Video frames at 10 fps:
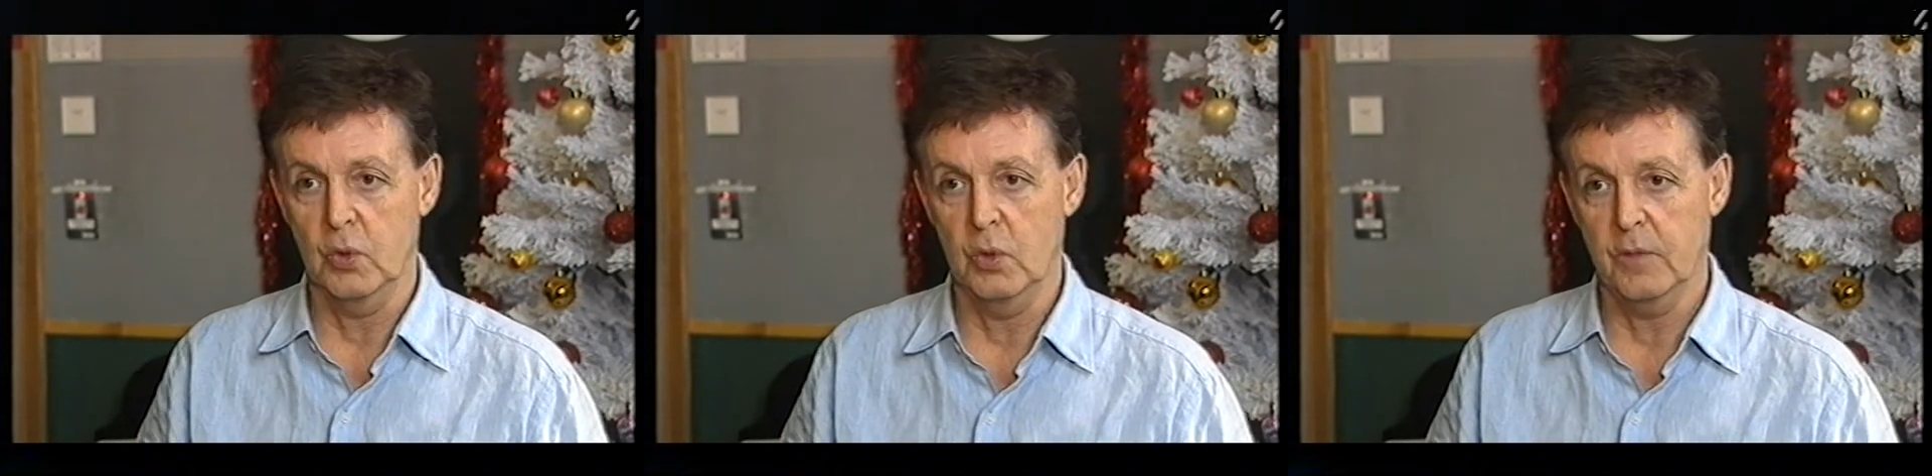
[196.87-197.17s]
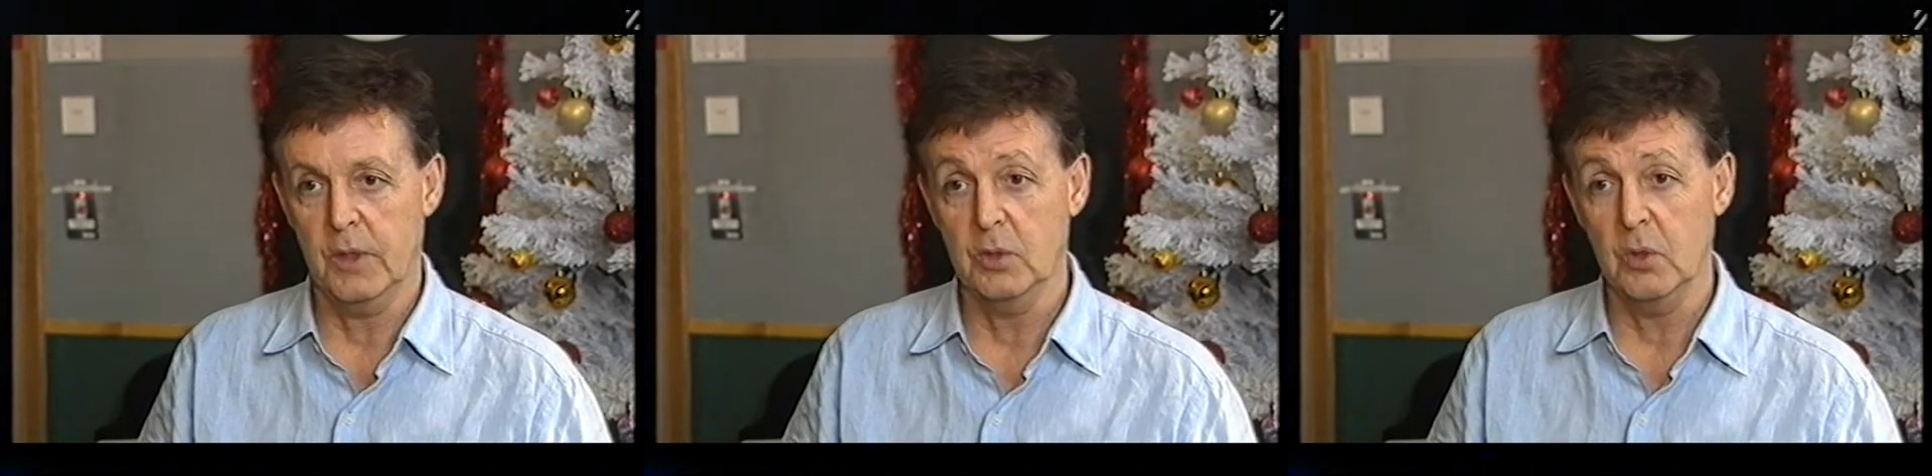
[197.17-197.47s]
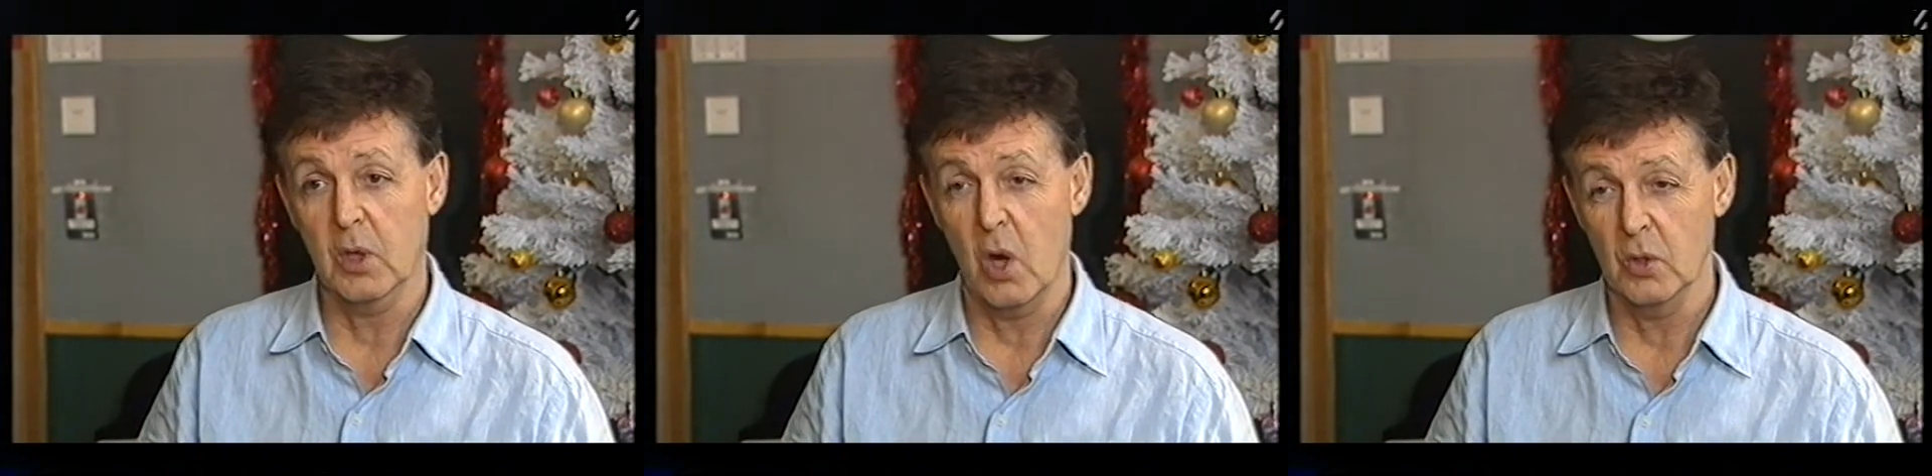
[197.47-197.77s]
you know, if I do
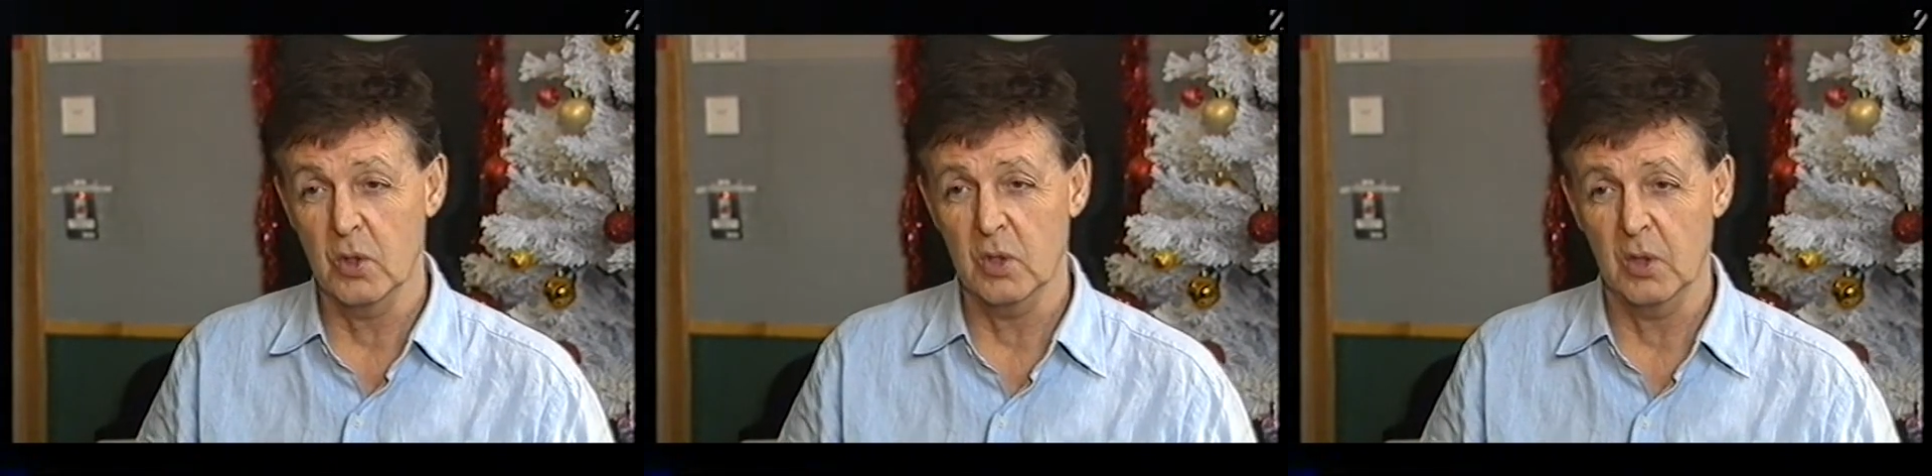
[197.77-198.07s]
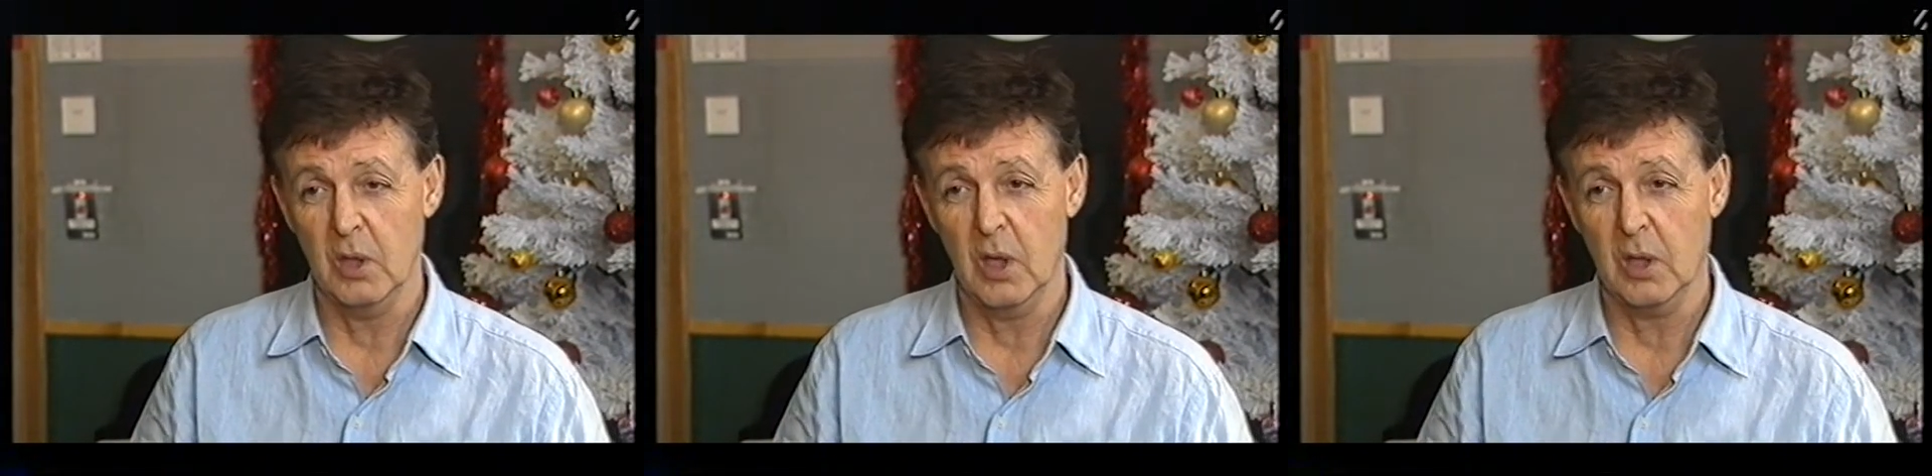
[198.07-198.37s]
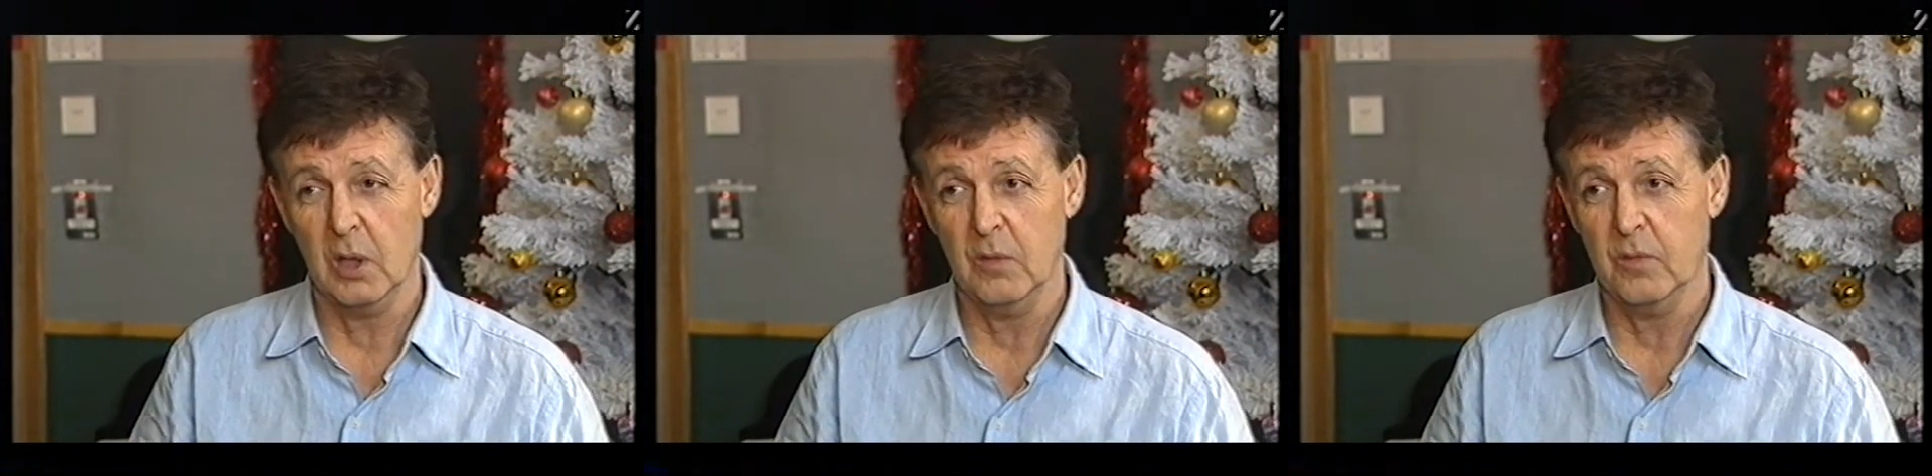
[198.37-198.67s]
a concert,
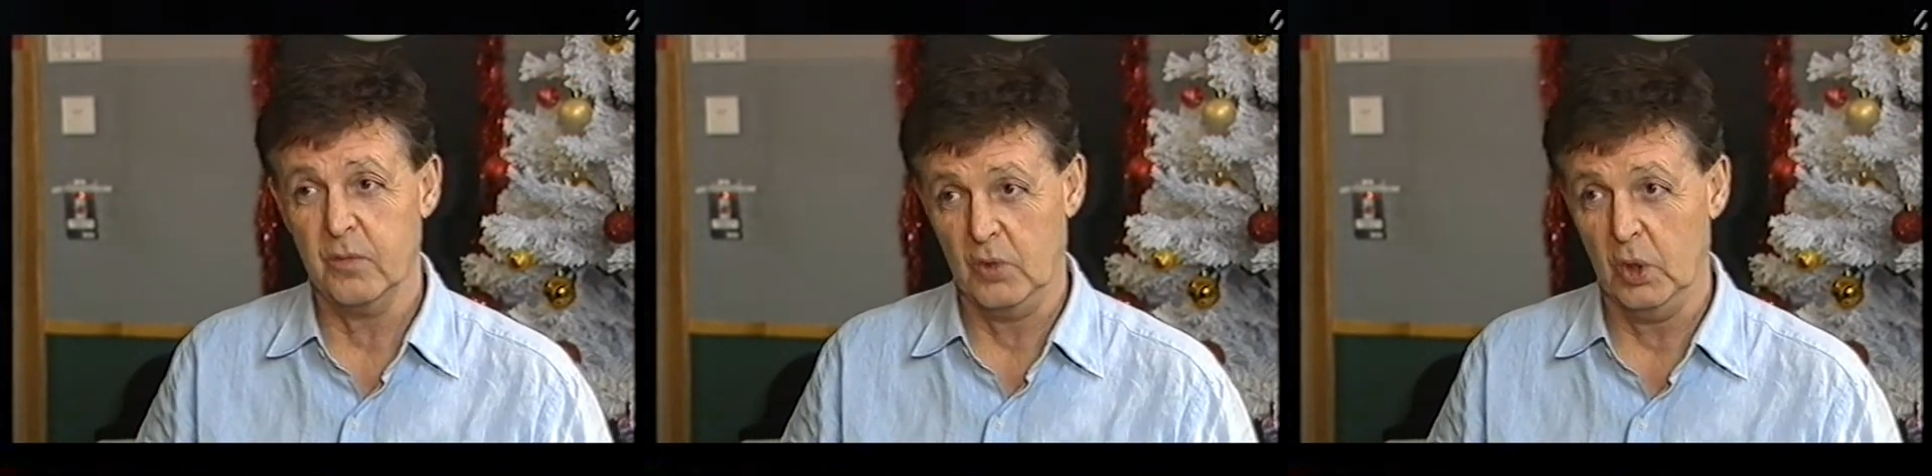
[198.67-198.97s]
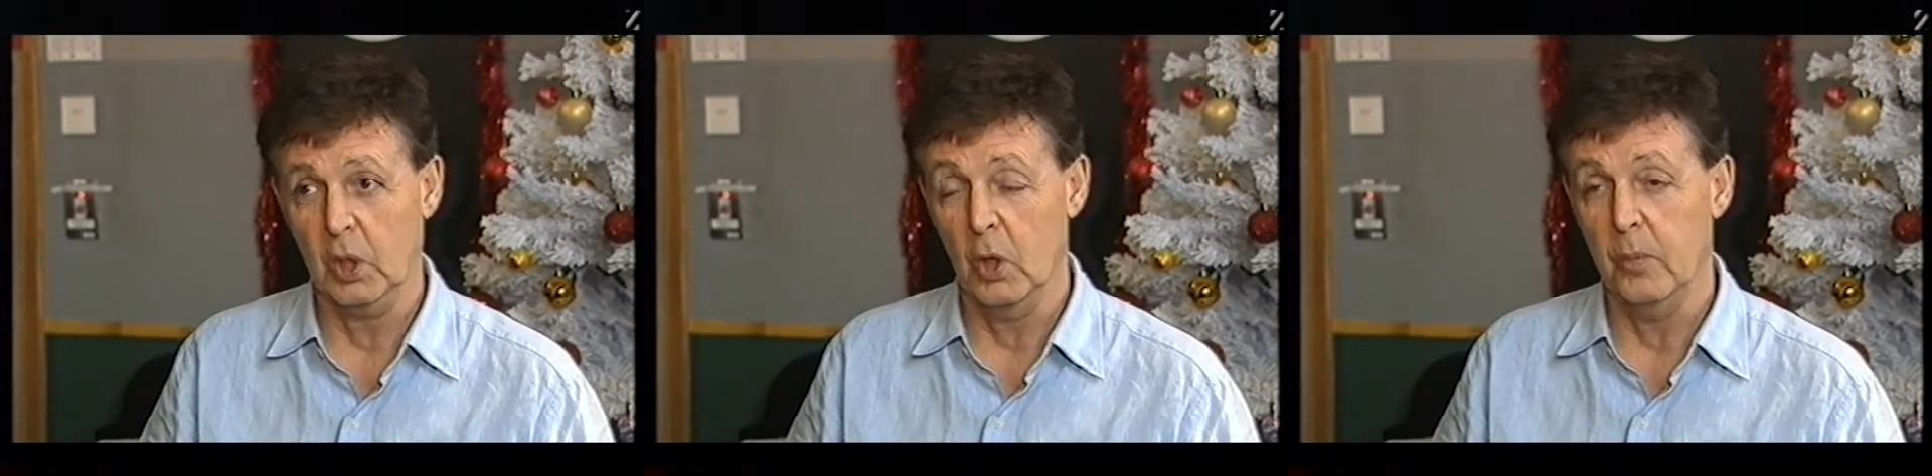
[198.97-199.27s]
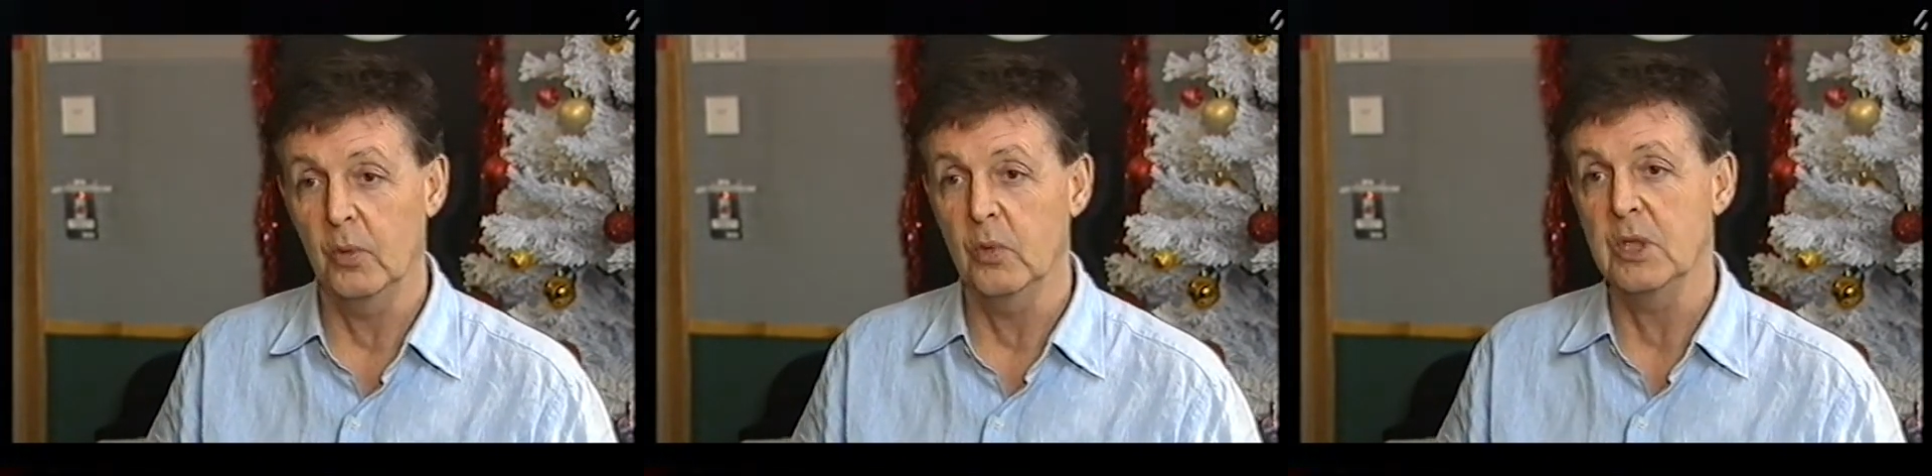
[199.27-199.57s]
like I've done a
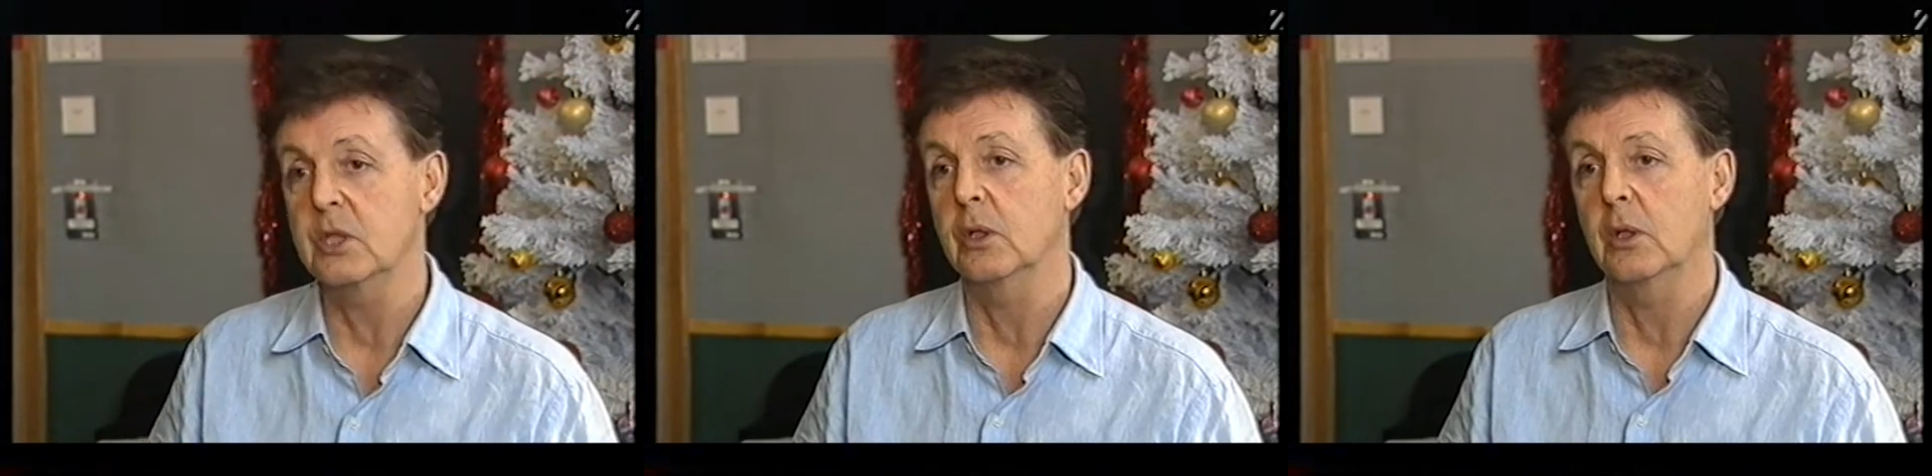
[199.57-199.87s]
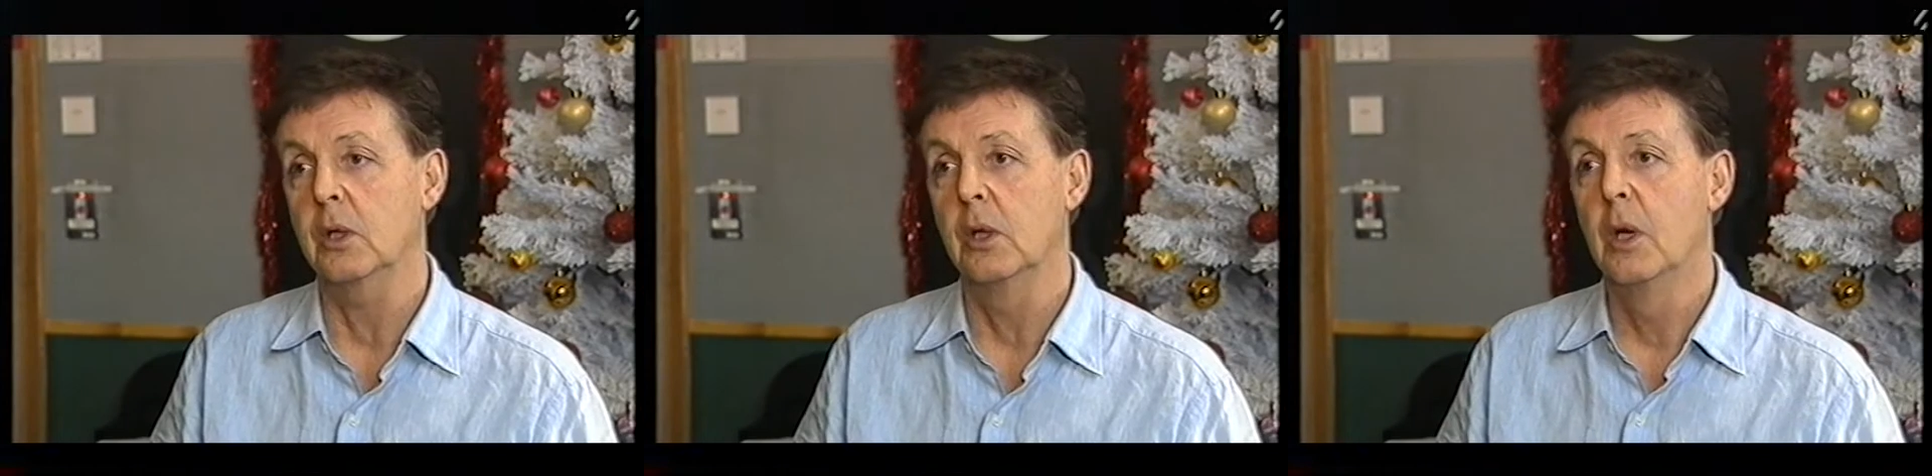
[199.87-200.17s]
couple recently,